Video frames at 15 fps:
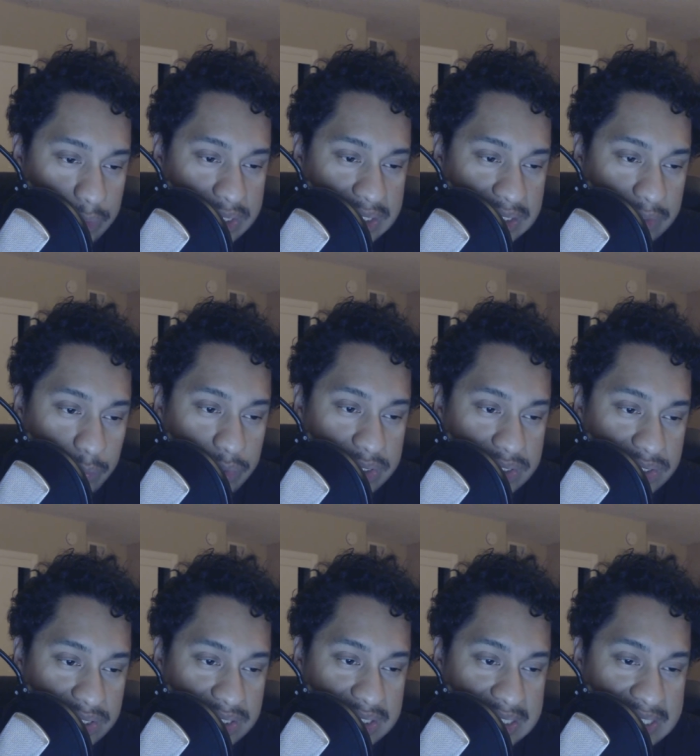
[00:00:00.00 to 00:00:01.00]
was
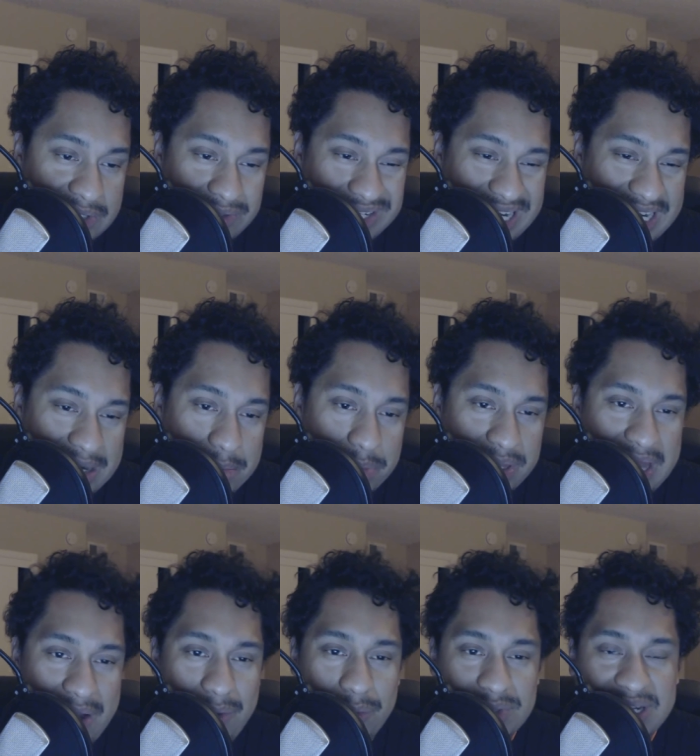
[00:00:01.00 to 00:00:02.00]
was just as entertaining,
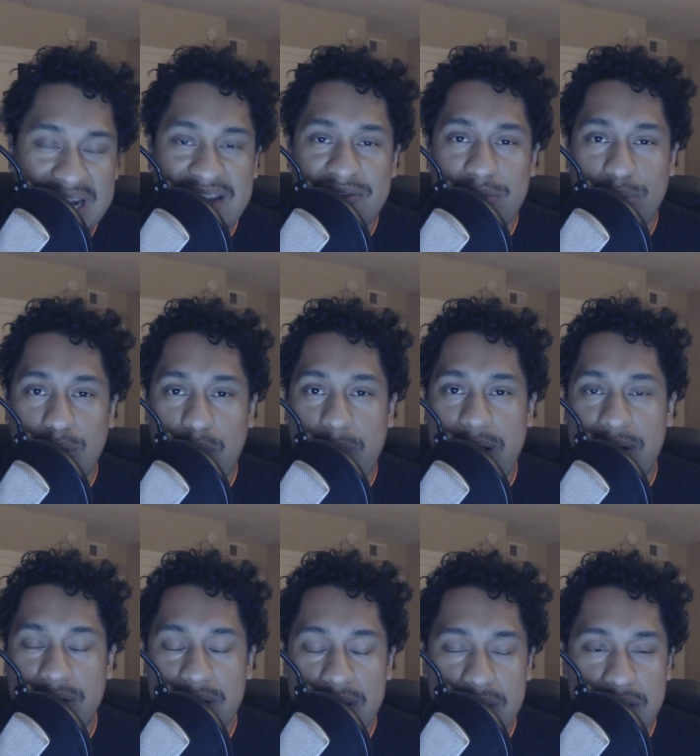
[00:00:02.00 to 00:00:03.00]
but that one was kind of a
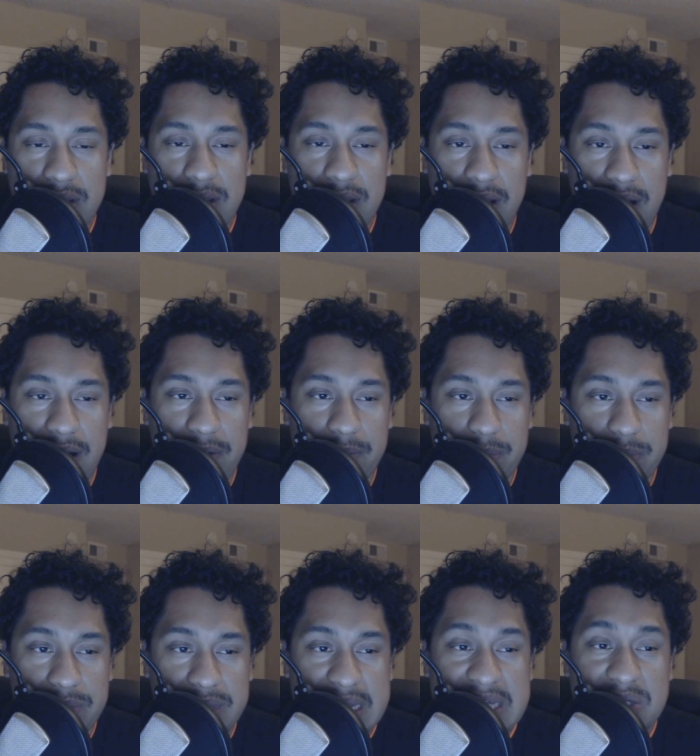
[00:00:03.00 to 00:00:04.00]
blowout. Um,
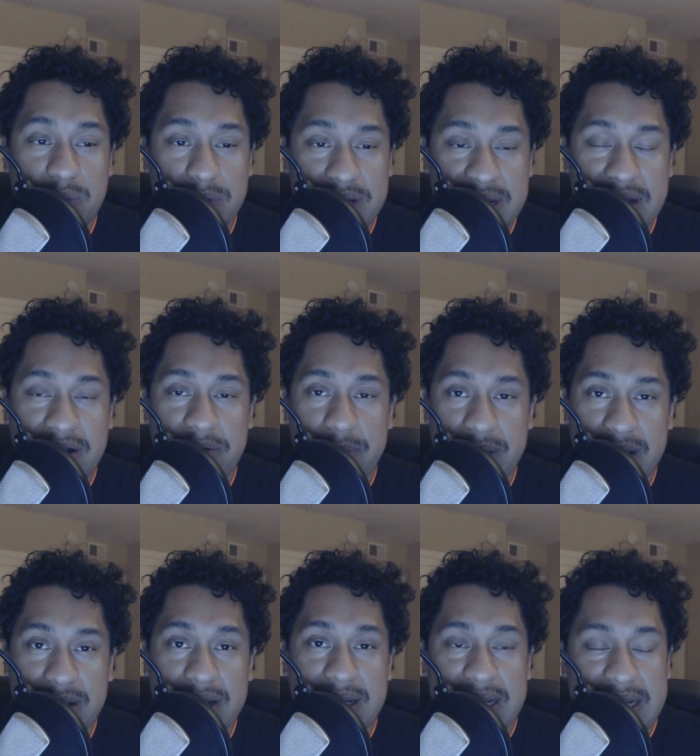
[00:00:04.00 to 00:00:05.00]
this one here,
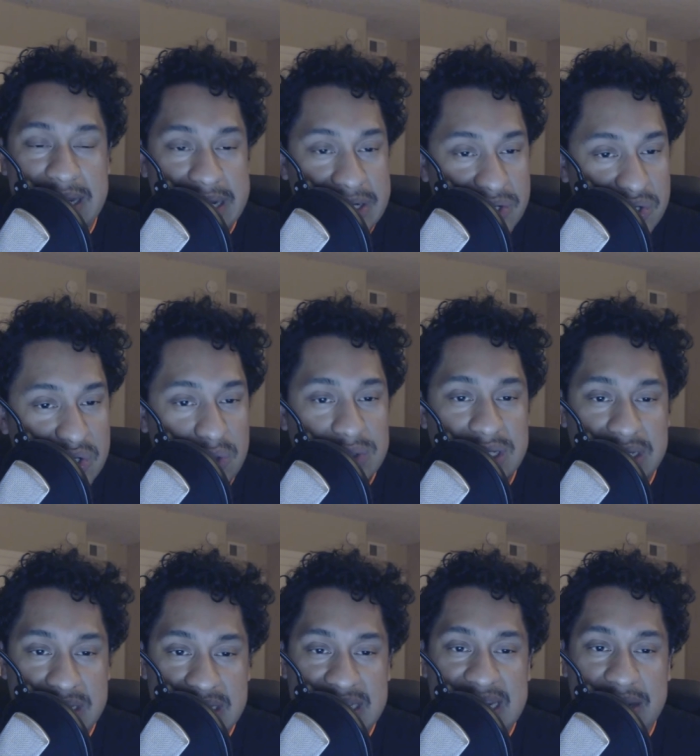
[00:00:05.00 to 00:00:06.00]
man, it, it shows
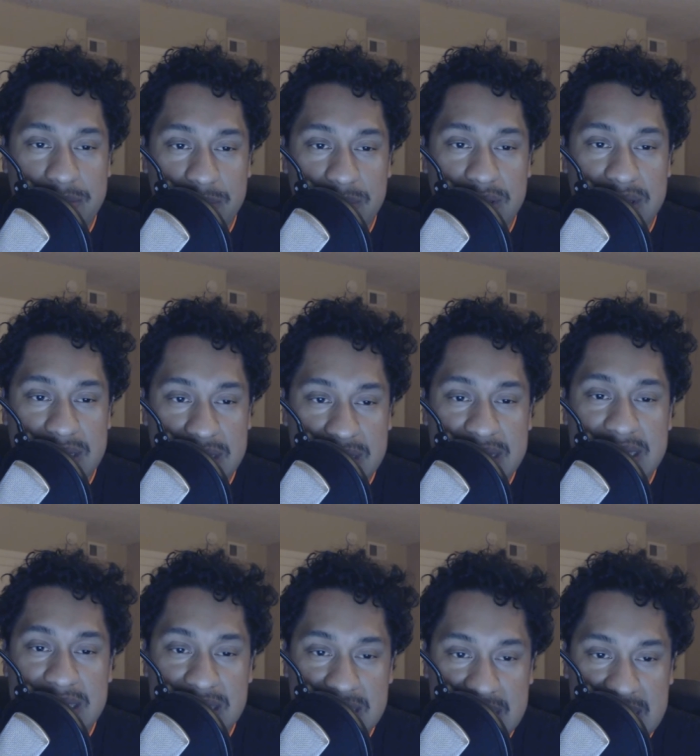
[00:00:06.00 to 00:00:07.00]
that this team,
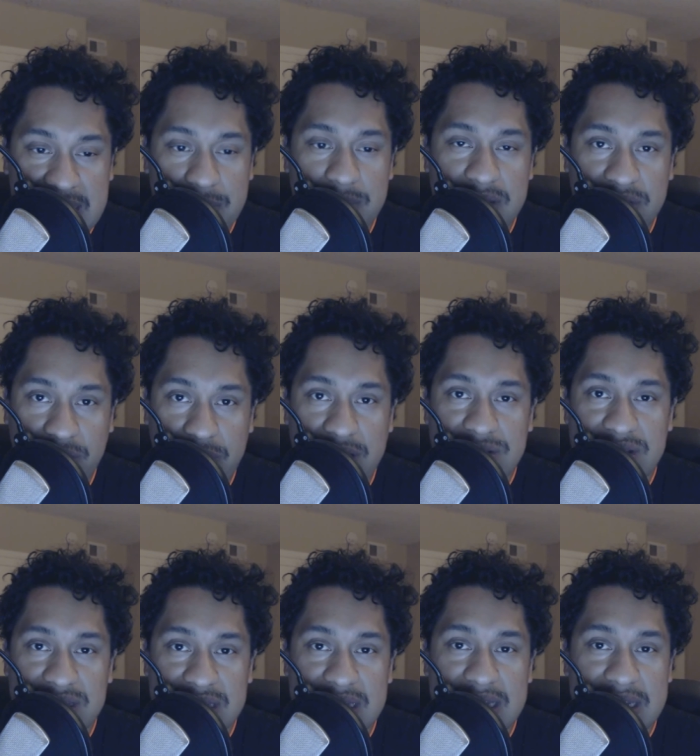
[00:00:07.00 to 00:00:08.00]
this team, this
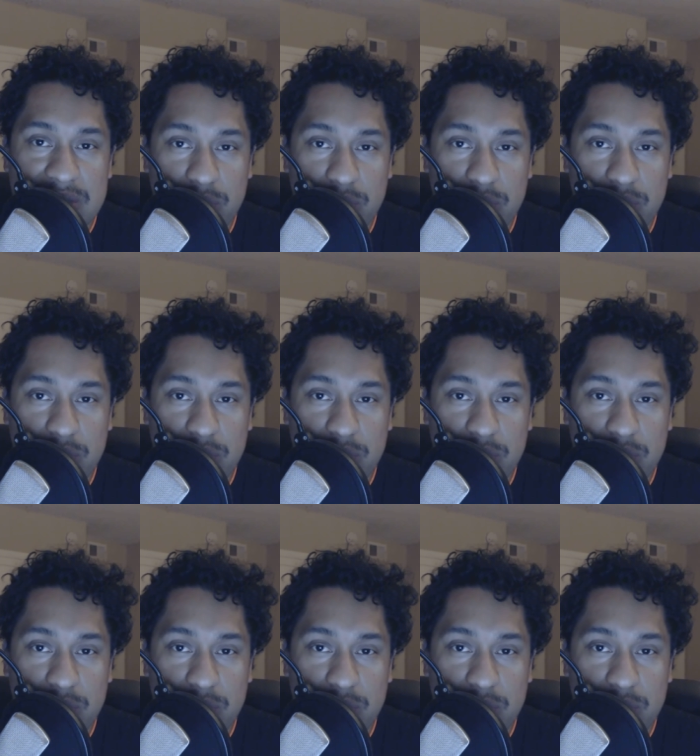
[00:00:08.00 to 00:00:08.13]
franchise